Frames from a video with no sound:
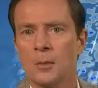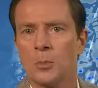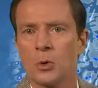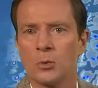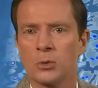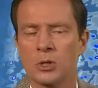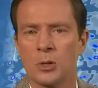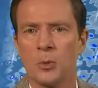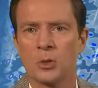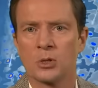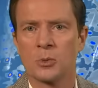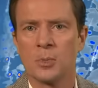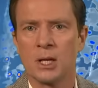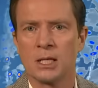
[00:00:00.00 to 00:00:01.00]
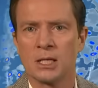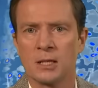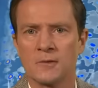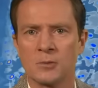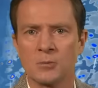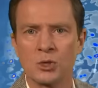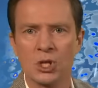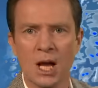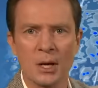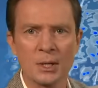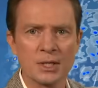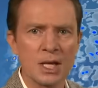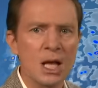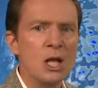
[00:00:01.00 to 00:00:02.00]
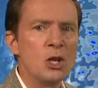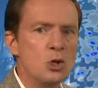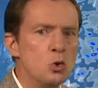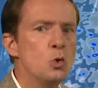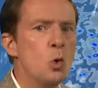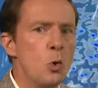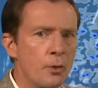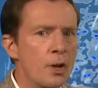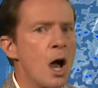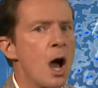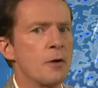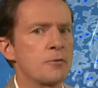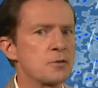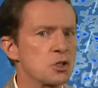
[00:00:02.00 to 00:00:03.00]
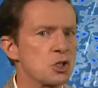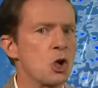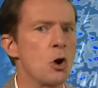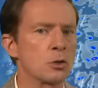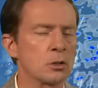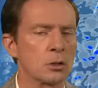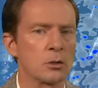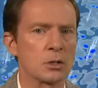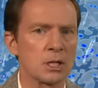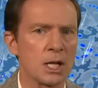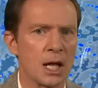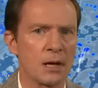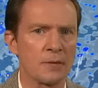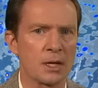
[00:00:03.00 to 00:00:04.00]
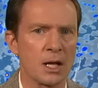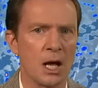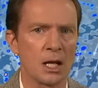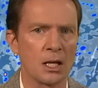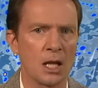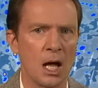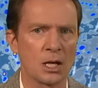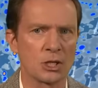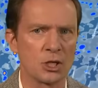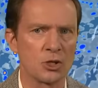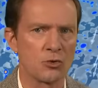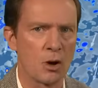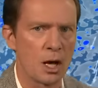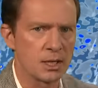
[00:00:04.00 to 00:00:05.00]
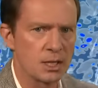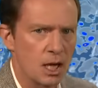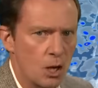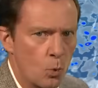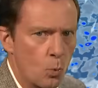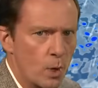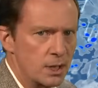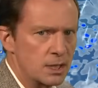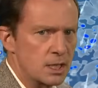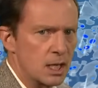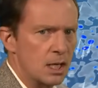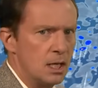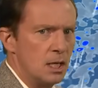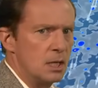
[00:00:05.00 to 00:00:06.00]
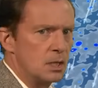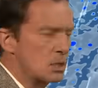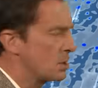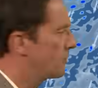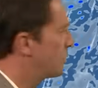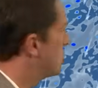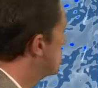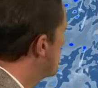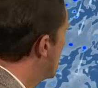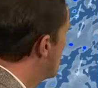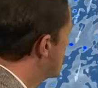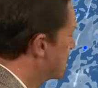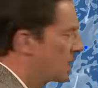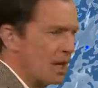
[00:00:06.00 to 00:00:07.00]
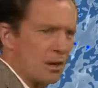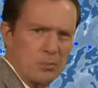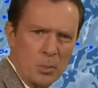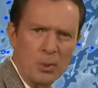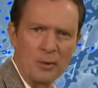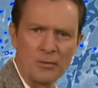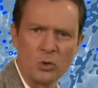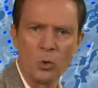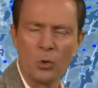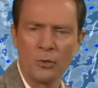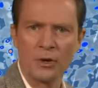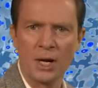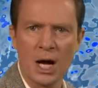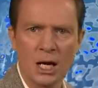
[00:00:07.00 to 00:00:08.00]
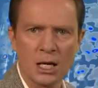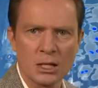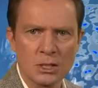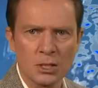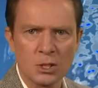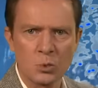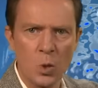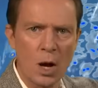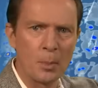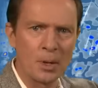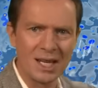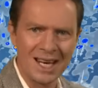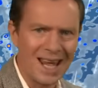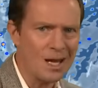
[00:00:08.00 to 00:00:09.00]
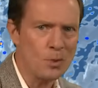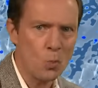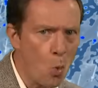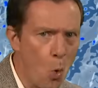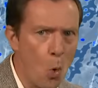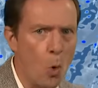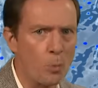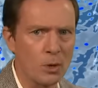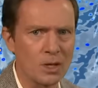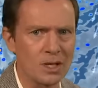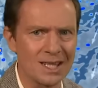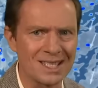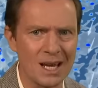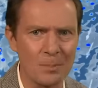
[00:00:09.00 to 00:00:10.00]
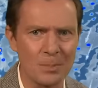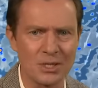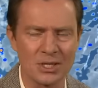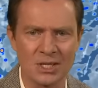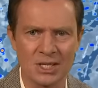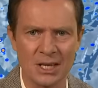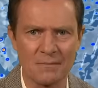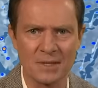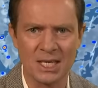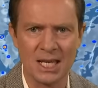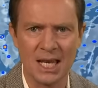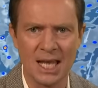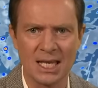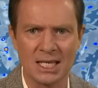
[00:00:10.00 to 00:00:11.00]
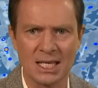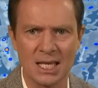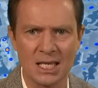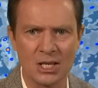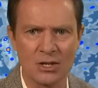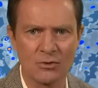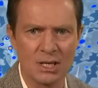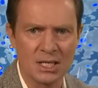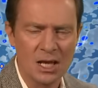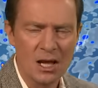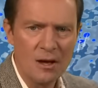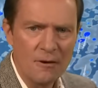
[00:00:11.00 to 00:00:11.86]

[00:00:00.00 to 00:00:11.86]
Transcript: but also the possibility of some showers. Northern half of Scotland looks like having a largely dry day on Wednesday. Just a few showers here, and probably for Northern Ireland as well. But it ain't warm. Look at the temperatures, seventeen, eighteen degrees.